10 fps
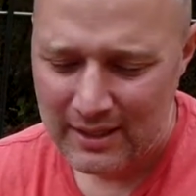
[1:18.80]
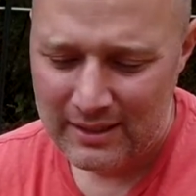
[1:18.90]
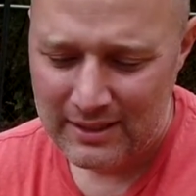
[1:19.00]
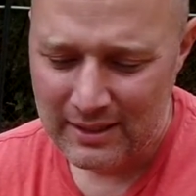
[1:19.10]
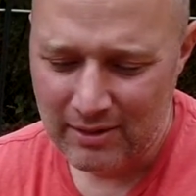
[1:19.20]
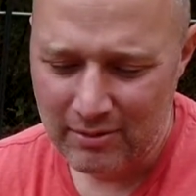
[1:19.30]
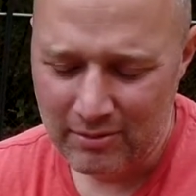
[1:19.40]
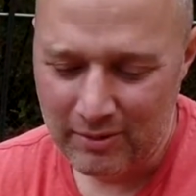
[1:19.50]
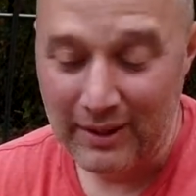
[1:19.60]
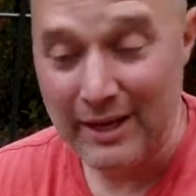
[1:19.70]
So,
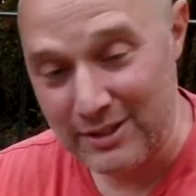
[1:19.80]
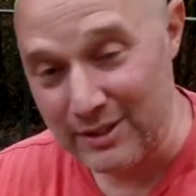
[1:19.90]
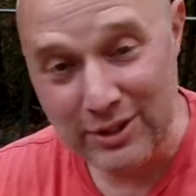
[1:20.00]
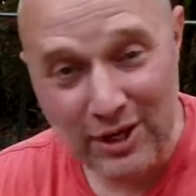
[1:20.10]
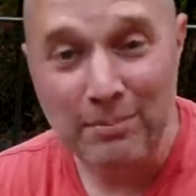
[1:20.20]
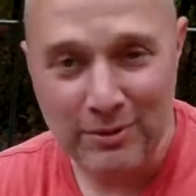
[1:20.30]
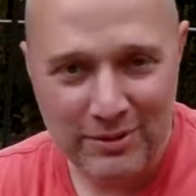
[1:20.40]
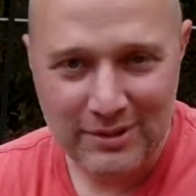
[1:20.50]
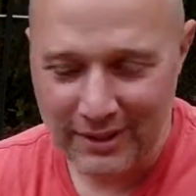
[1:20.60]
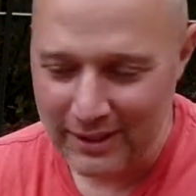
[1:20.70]
well, actually the shepherd
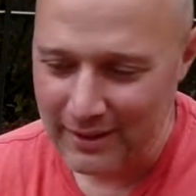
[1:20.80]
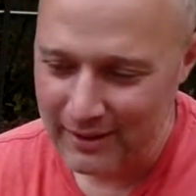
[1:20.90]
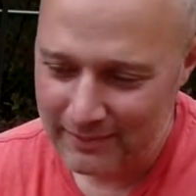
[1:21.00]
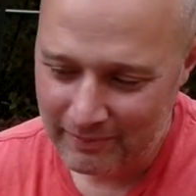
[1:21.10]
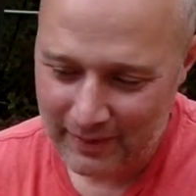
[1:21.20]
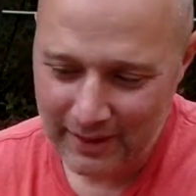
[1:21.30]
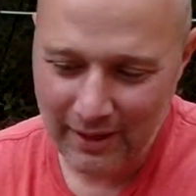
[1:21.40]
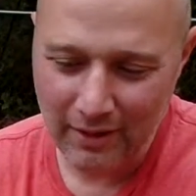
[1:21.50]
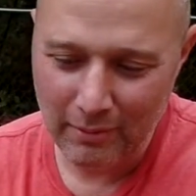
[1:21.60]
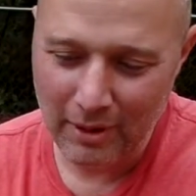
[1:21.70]
sling. I
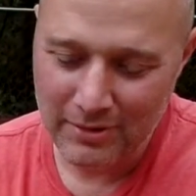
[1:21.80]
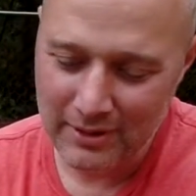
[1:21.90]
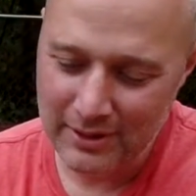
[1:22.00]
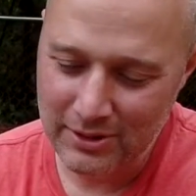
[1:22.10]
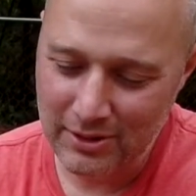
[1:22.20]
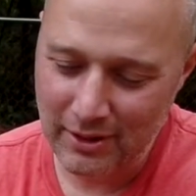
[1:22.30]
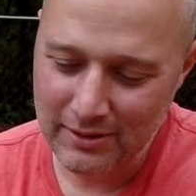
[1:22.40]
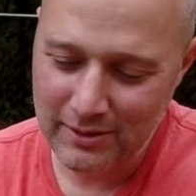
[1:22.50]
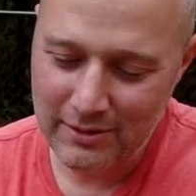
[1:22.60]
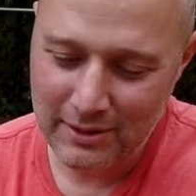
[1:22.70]
call them all slingshots
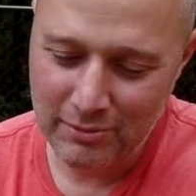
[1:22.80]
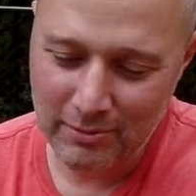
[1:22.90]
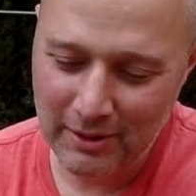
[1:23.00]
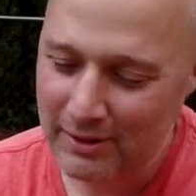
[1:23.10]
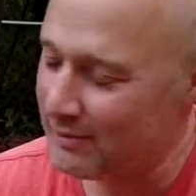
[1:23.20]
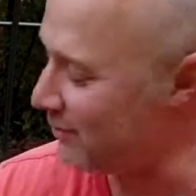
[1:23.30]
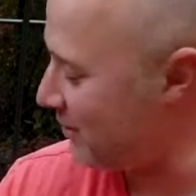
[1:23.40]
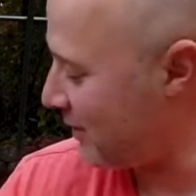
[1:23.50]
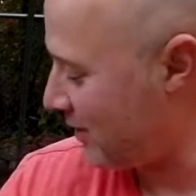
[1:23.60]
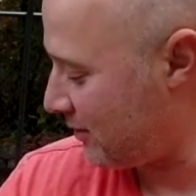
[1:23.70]
because that's what my
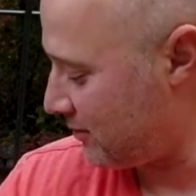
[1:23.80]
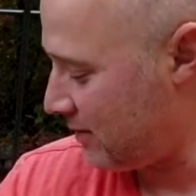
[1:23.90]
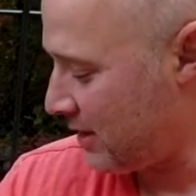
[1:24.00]
grandfather called them.